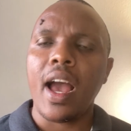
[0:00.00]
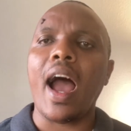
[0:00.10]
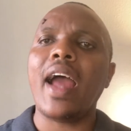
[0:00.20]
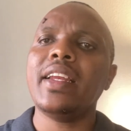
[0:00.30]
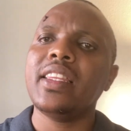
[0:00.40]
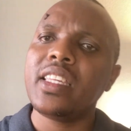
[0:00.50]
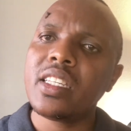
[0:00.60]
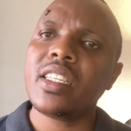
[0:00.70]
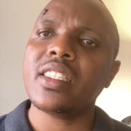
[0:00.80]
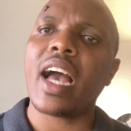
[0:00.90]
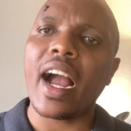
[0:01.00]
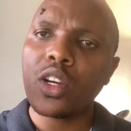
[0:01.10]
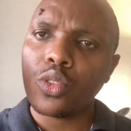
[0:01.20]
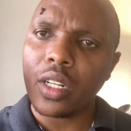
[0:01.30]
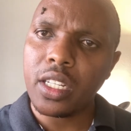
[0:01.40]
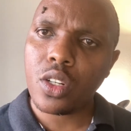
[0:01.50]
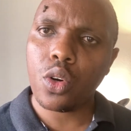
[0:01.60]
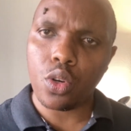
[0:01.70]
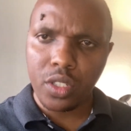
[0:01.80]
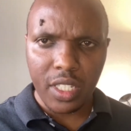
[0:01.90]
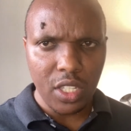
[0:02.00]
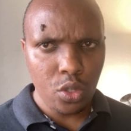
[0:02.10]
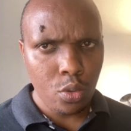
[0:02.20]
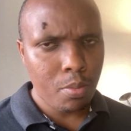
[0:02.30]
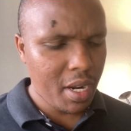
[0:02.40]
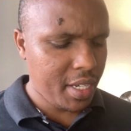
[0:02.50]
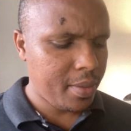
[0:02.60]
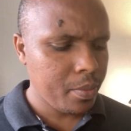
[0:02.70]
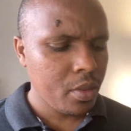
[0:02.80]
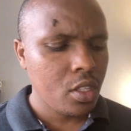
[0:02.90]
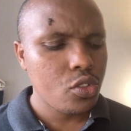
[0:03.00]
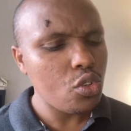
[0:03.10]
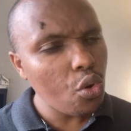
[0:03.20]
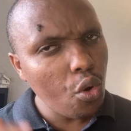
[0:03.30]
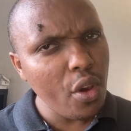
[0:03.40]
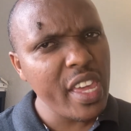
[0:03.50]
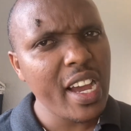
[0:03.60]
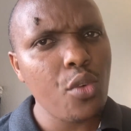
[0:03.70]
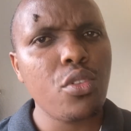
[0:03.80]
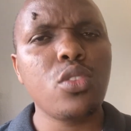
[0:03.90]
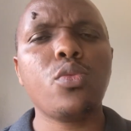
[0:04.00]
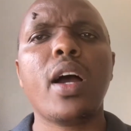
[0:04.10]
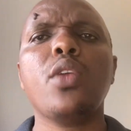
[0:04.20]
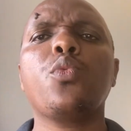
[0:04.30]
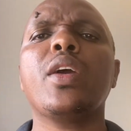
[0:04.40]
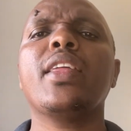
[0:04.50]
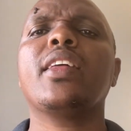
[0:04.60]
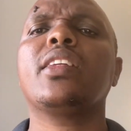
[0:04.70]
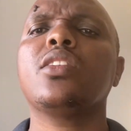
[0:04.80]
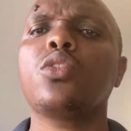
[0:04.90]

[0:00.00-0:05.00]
And this is actually costing you money. So going out is one way that is